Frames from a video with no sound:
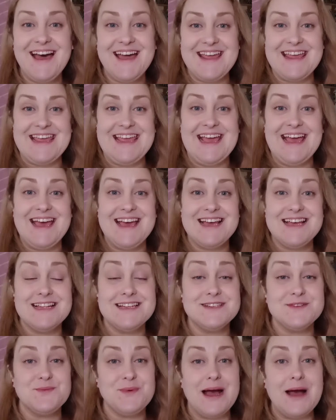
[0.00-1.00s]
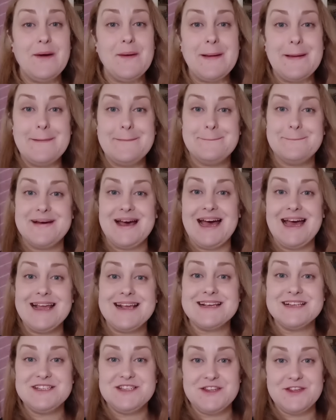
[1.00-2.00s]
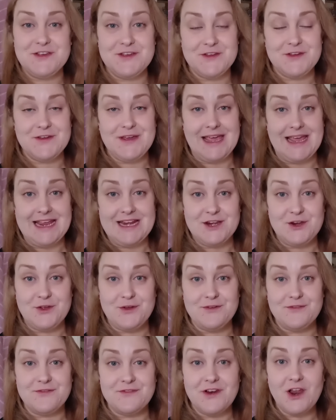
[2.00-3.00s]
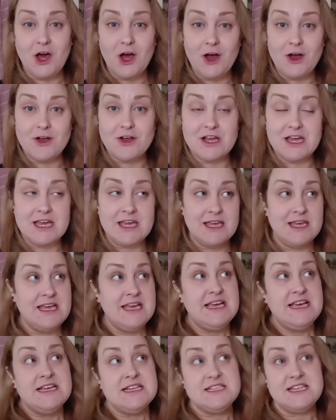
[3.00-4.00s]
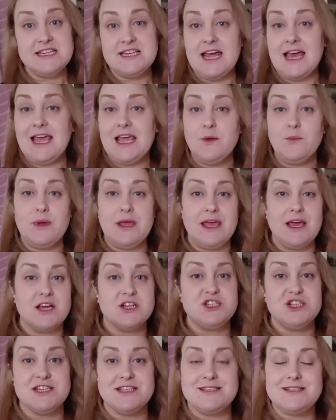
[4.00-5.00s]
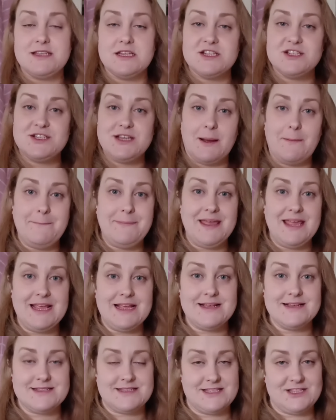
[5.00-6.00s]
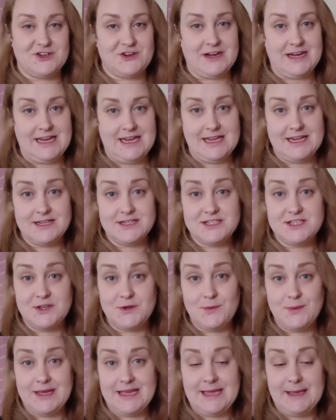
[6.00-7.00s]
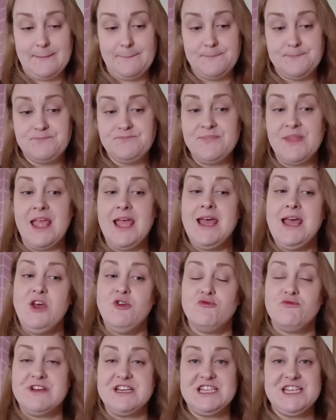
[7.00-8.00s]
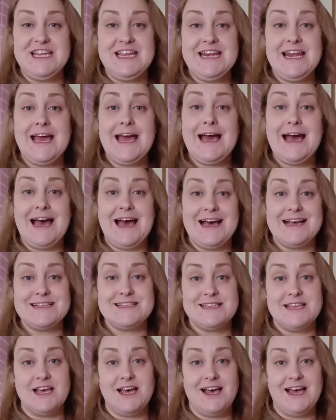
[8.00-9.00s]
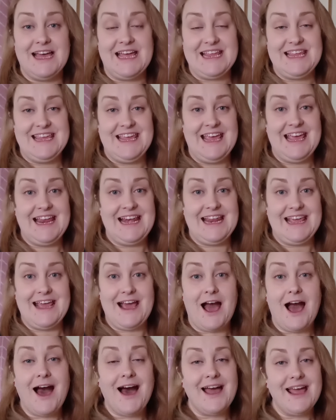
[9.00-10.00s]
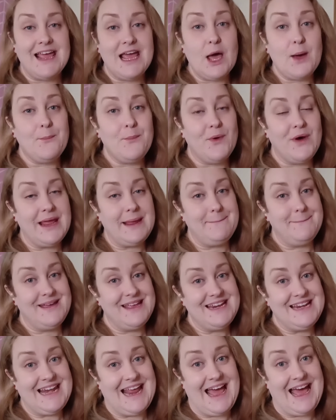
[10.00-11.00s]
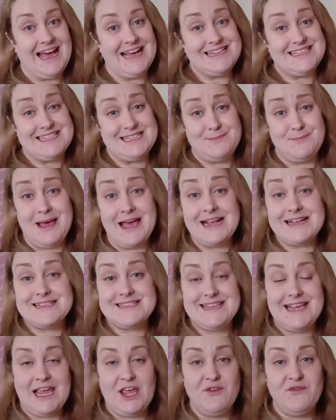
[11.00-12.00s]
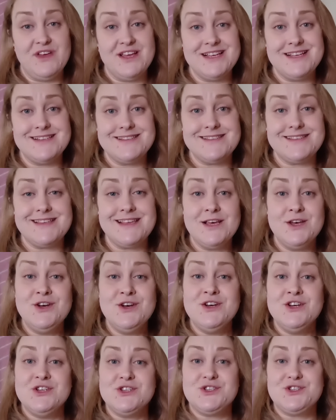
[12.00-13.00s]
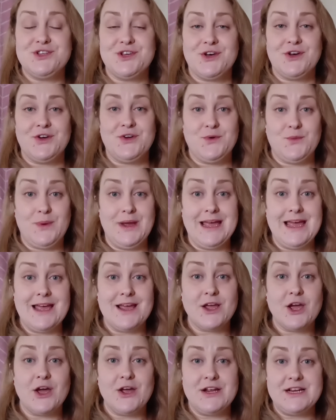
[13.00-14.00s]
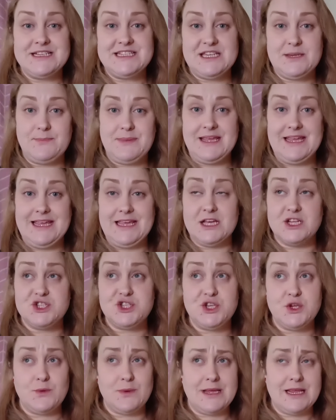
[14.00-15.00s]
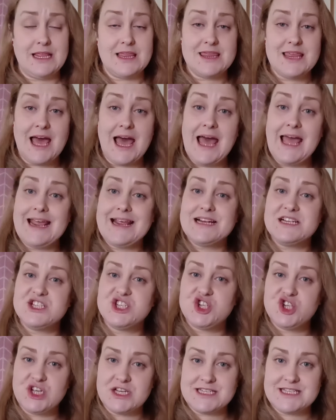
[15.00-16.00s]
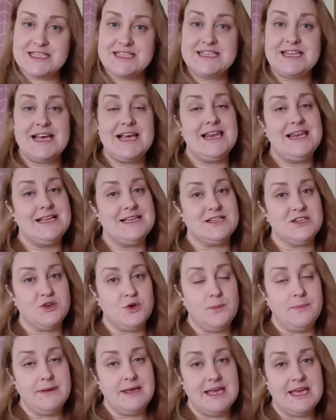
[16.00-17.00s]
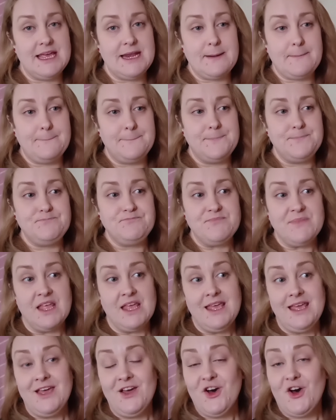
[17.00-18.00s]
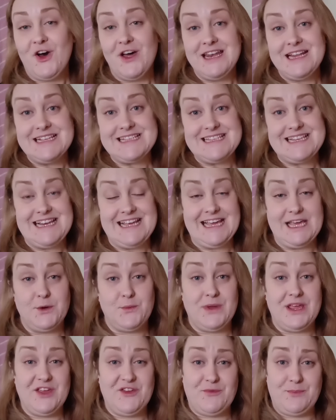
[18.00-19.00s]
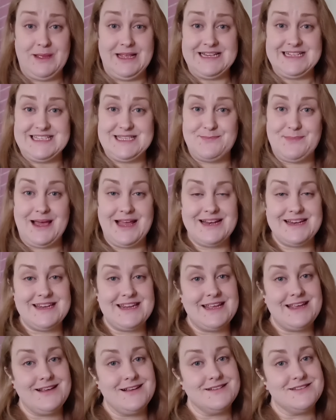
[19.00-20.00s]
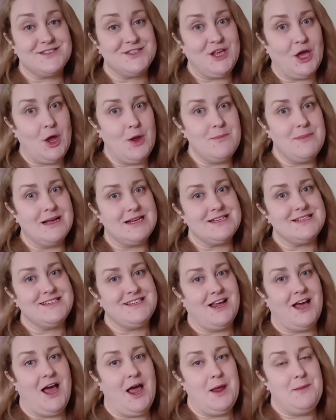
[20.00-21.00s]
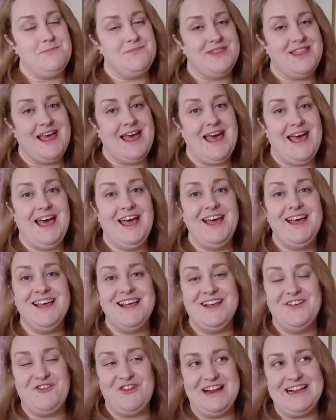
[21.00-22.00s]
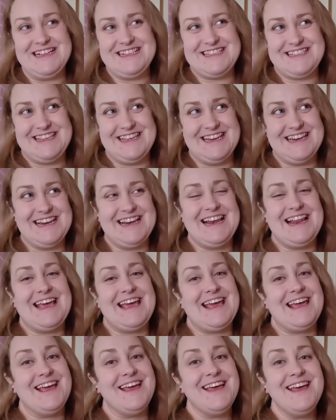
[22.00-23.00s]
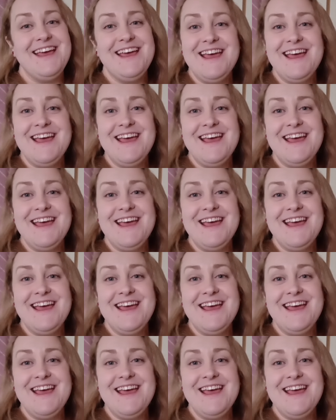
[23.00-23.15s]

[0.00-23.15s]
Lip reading: Hi and welcome back to a new vlog. Today we are just jumping straight into it. Regina has her yearly eye appointment at Specsavers, so we're going to be doing that in just a little bit. Honestly, we've been spending so much time there recently